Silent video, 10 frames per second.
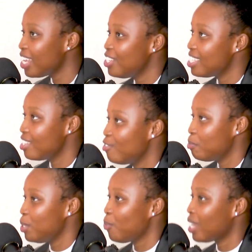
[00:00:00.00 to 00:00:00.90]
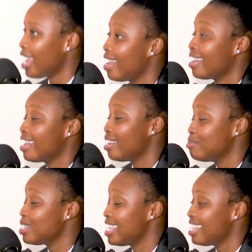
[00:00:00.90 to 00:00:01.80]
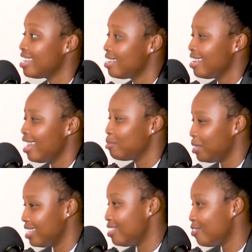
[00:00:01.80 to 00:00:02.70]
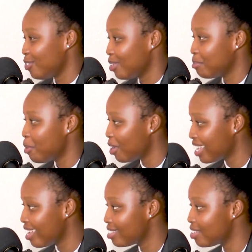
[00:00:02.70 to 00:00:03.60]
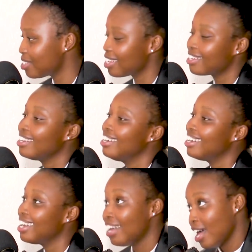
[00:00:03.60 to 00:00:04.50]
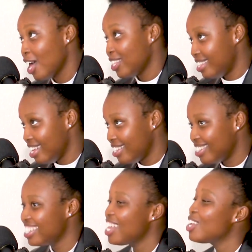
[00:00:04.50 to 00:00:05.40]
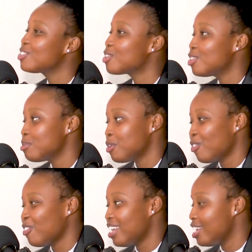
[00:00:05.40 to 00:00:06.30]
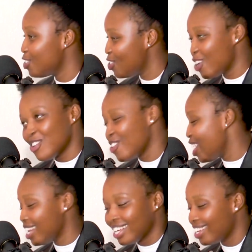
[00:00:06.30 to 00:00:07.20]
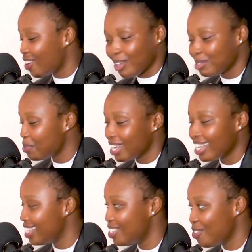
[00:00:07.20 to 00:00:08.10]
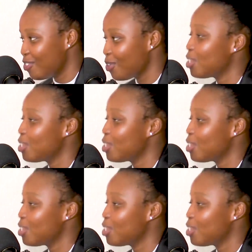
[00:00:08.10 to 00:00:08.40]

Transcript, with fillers: interesting for me when I came to hear that I'll be interviewing a podcast. I was like, yeah. huh, this is going to be fun. it's not really going to be an interview.